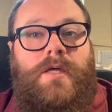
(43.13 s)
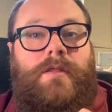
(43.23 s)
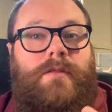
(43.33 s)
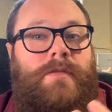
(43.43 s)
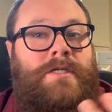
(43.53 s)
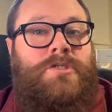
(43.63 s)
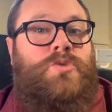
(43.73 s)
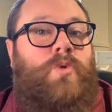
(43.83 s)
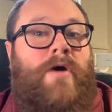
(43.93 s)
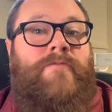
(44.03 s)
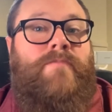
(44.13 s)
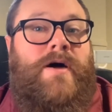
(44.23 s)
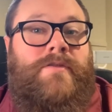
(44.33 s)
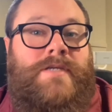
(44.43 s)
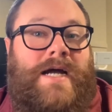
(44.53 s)
This
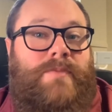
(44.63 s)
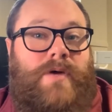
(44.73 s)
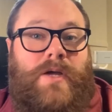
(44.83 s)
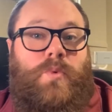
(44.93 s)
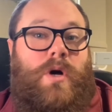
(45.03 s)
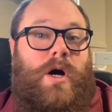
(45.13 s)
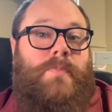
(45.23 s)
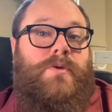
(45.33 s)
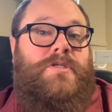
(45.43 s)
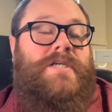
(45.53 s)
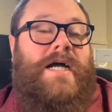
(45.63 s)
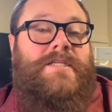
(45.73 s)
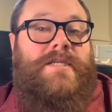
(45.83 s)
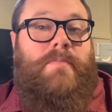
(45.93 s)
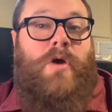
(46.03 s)
12-month timeline will help you
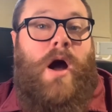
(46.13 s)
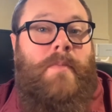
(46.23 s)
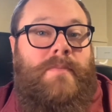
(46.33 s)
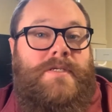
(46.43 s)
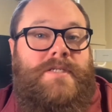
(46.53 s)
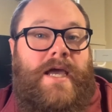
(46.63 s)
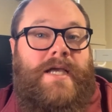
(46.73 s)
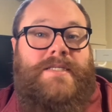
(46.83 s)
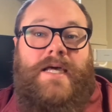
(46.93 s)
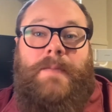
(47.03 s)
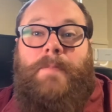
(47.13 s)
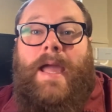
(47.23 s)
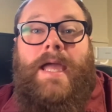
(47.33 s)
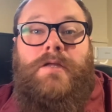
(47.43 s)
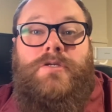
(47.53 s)
sidestep common mistakes like
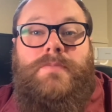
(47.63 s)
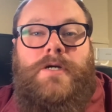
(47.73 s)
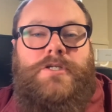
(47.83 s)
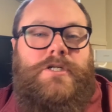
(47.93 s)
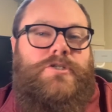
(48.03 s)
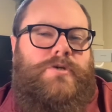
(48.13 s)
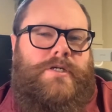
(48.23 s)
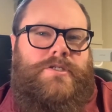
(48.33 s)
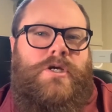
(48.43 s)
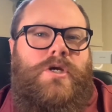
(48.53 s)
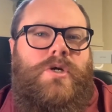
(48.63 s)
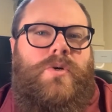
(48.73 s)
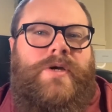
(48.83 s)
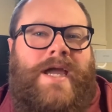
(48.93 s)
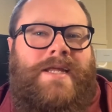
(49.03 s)
paying too much interest
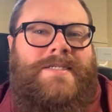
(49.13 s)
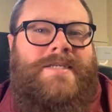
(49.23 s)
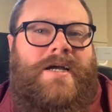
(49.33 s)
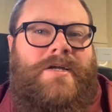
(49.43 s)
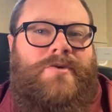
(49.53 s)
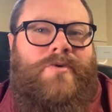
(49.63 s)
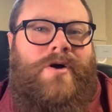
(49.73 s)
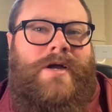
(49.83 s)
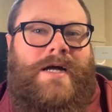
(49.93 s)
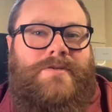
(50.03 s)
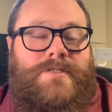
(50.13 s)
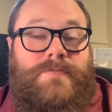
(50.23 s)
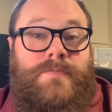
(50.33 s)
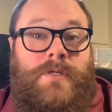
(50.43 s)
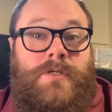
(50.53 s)
or getting stuck in the wrong house.
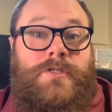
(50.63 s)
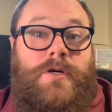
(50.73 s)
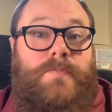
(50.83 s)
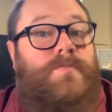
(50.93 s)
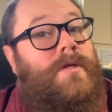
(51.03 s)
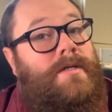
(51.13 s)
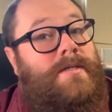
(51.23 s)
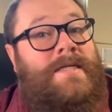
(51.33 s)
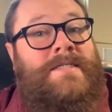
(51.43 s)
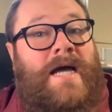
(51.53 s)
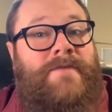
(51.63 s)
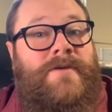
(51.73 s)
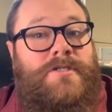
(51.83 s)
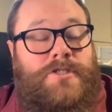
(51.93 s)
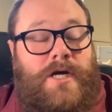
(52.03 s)
So let's dive
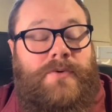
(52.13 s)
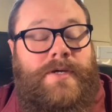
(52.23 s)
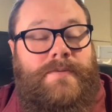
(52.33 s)
in, shall we?